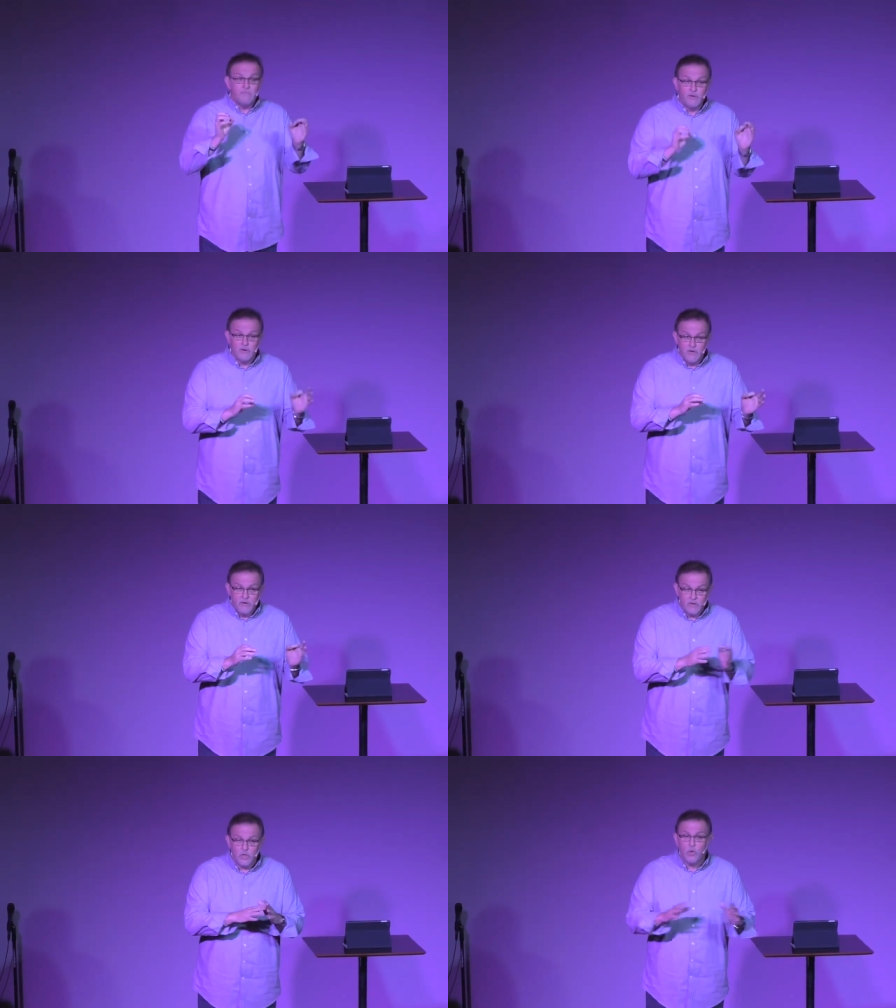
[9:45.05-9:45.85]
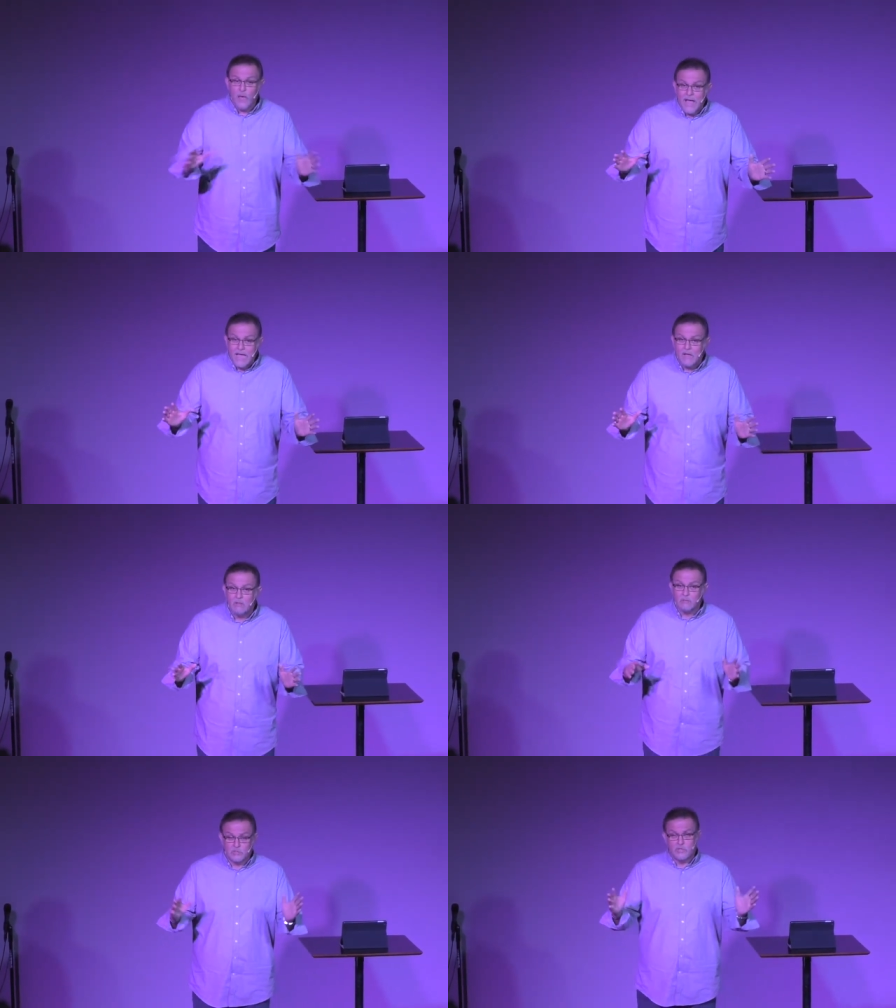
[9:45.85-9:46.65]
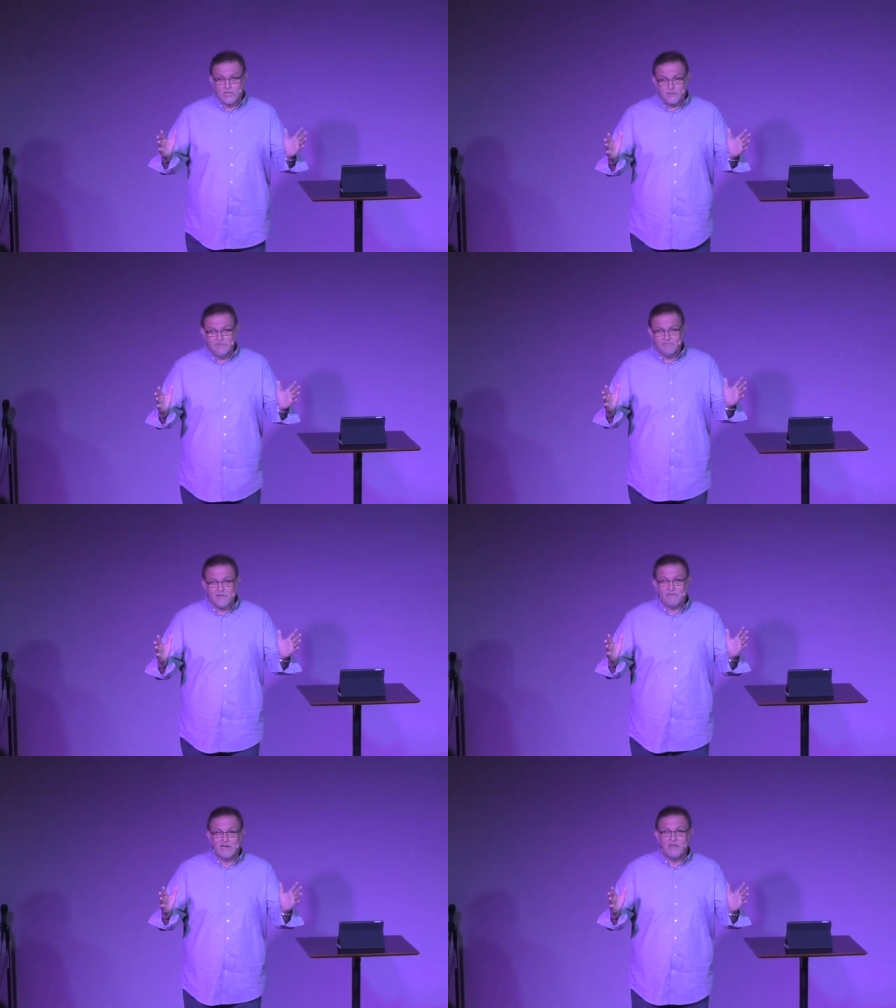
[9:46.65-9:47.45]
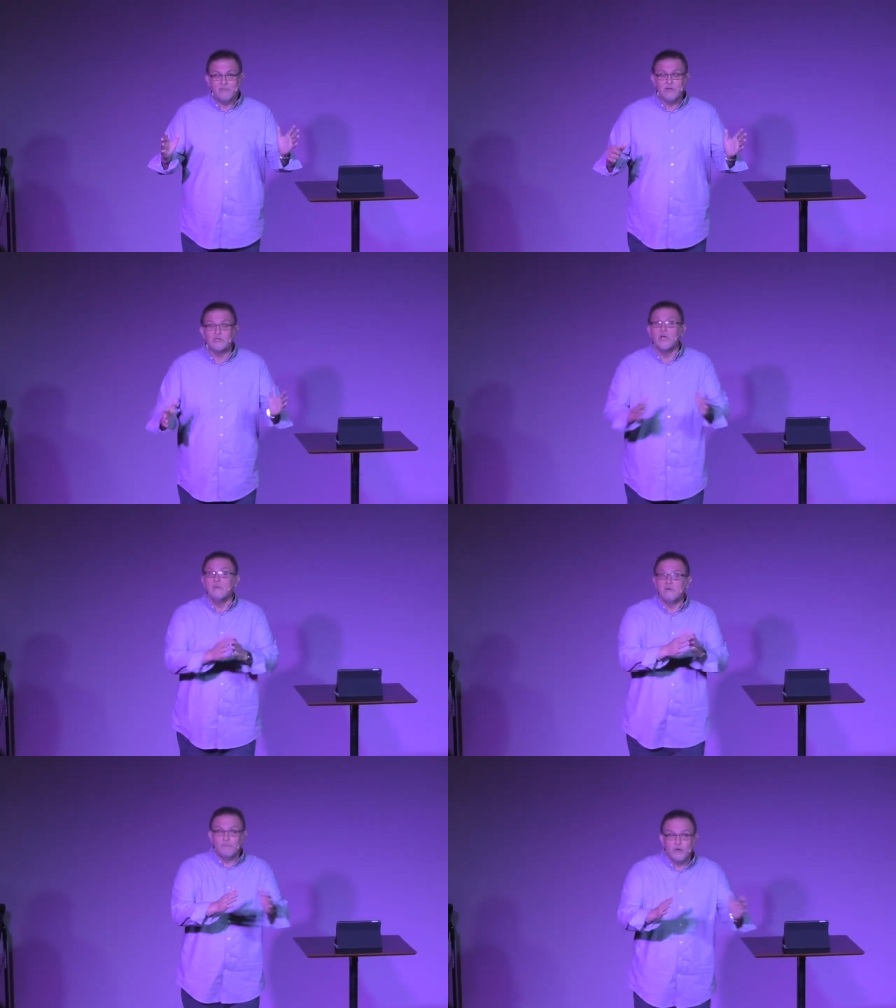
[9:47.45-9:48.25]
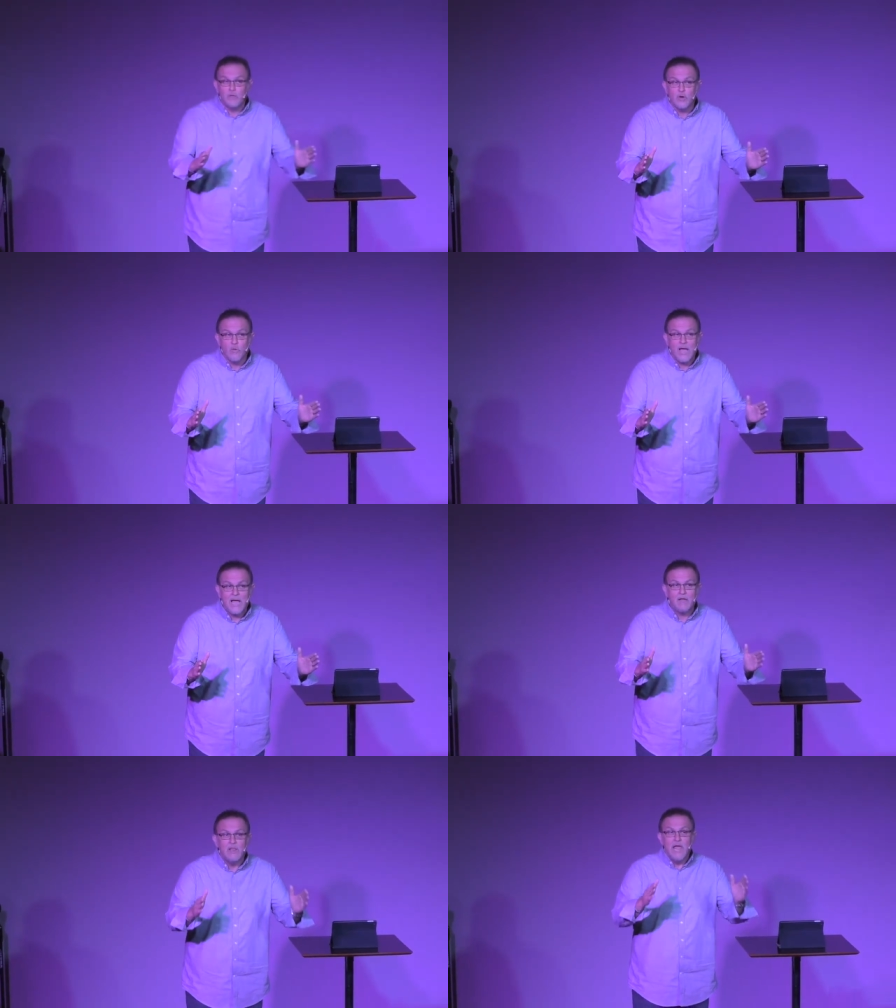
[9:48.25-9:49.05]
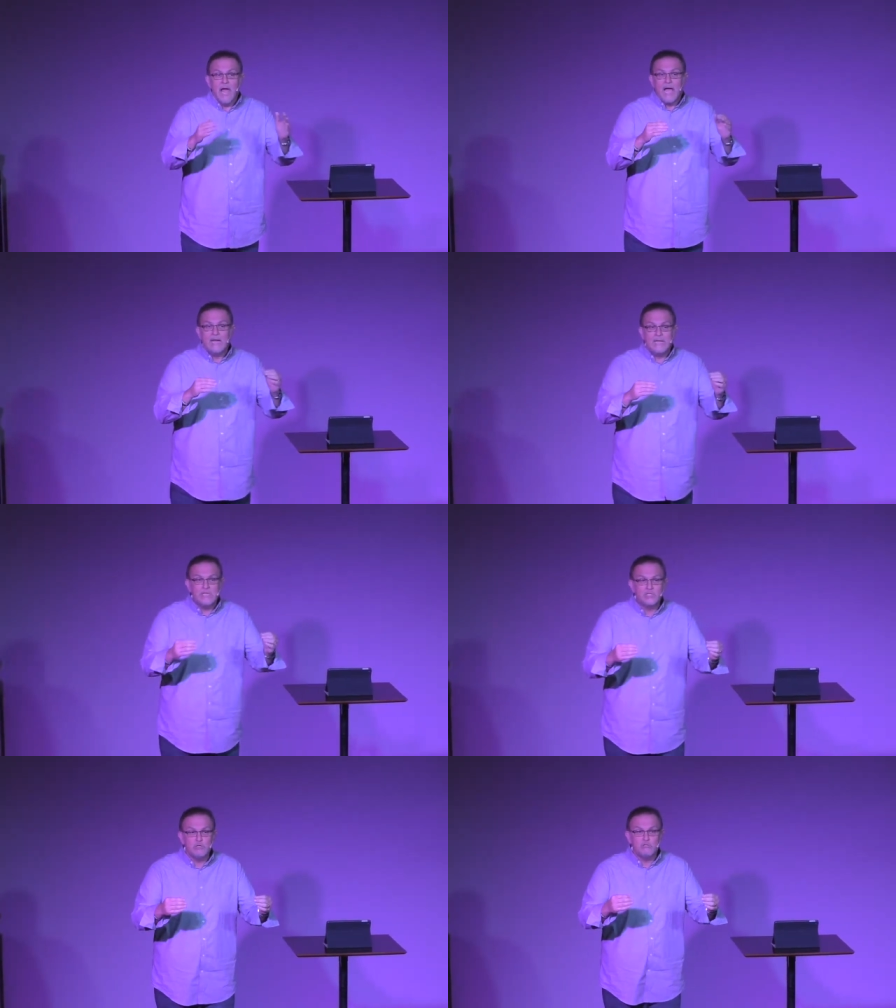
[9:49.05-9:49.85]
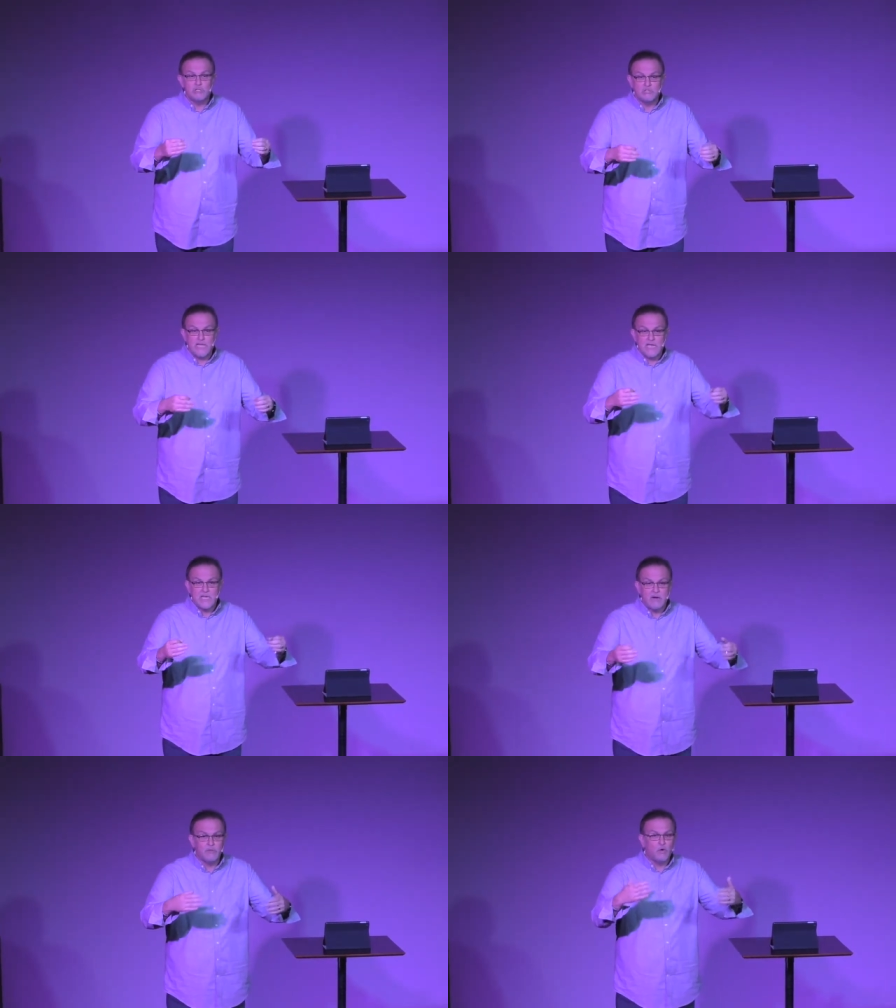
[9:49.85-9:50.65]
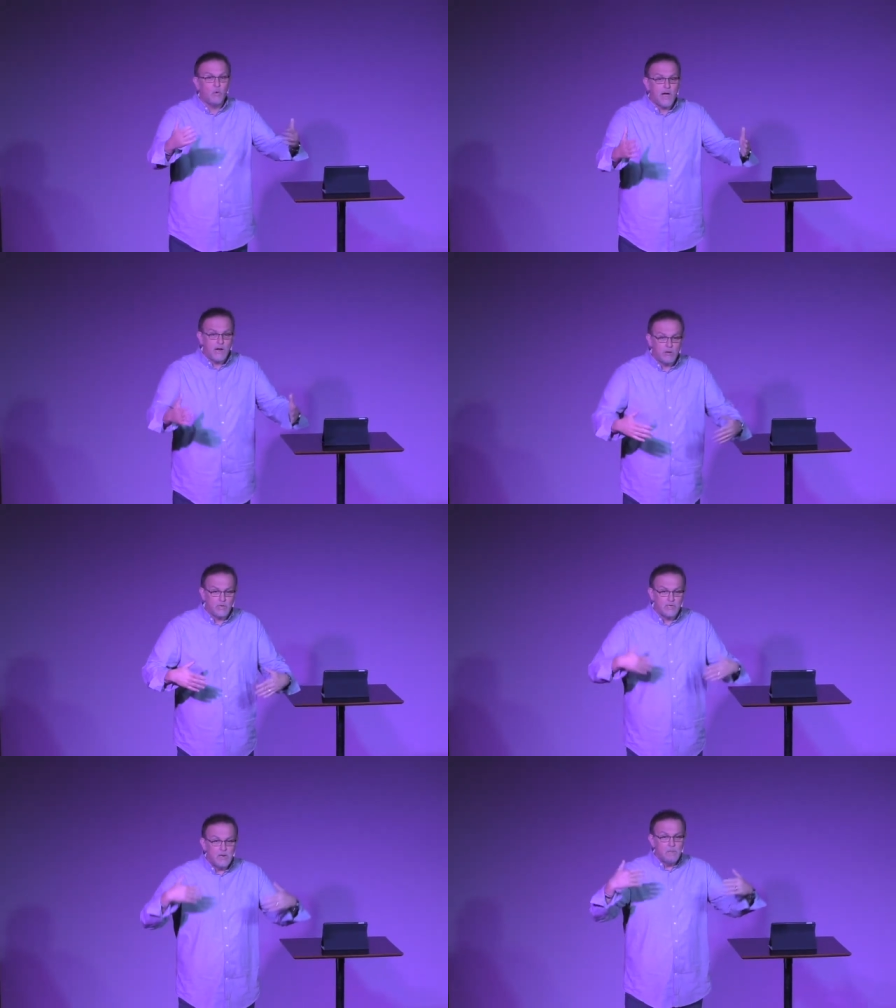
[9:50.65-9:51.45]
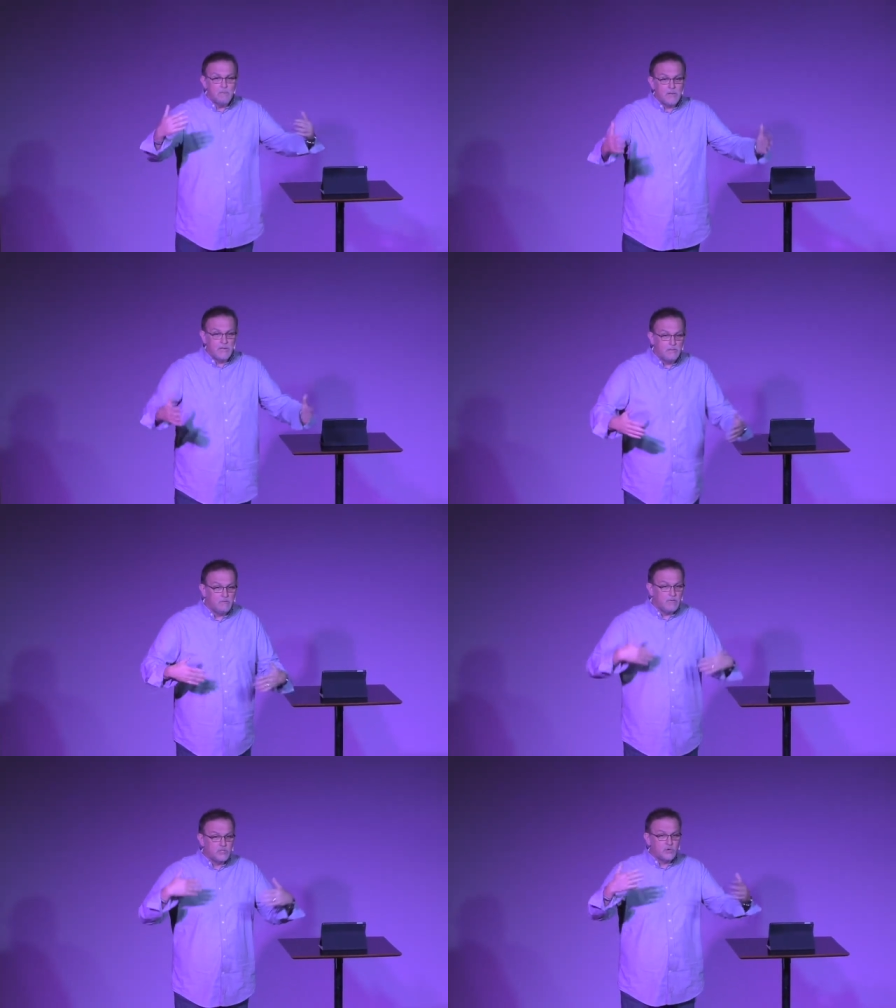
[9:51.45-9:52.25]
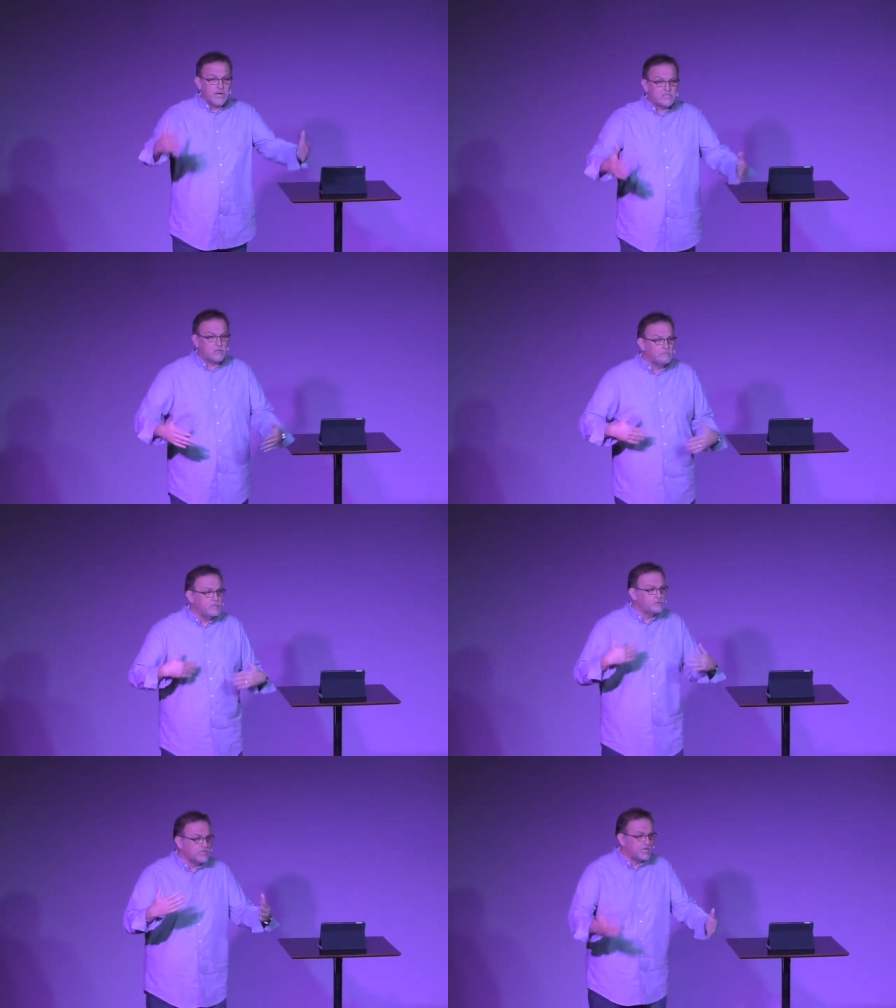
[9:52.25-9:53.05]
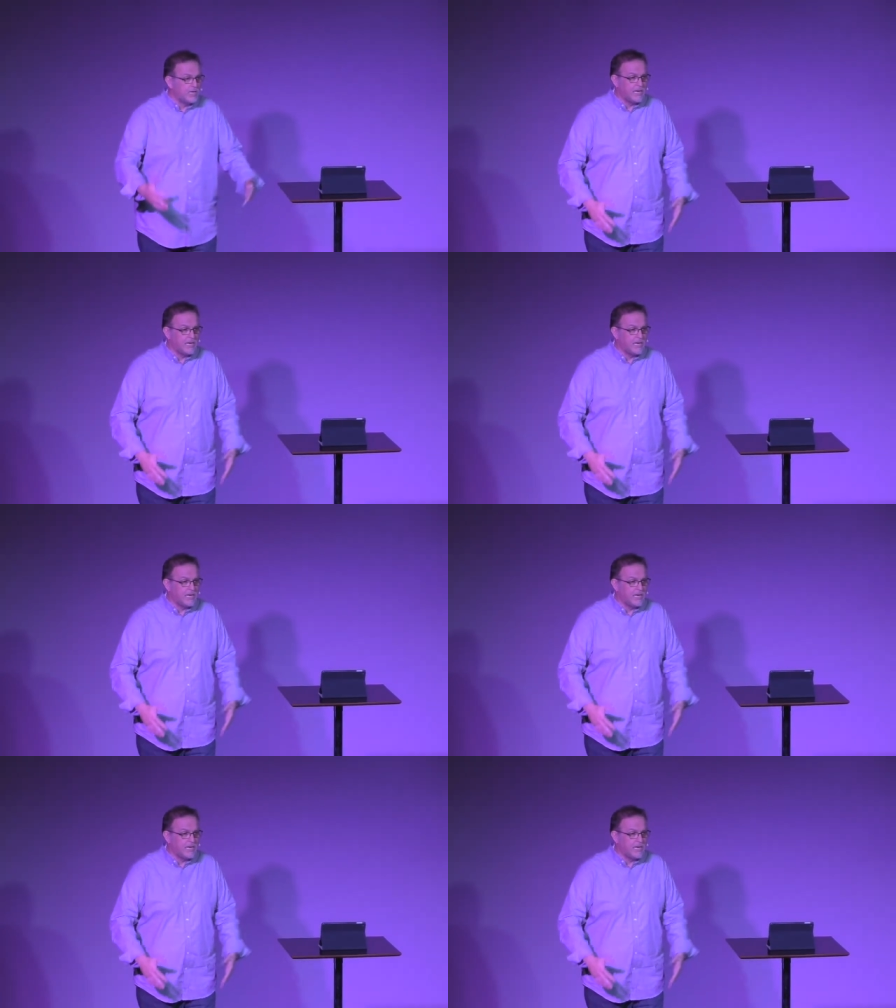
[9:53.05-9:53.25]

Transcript: for a little while, turned out to be five and a half years, but for a little while, I need you to take care of the choir and, and, and direct our music.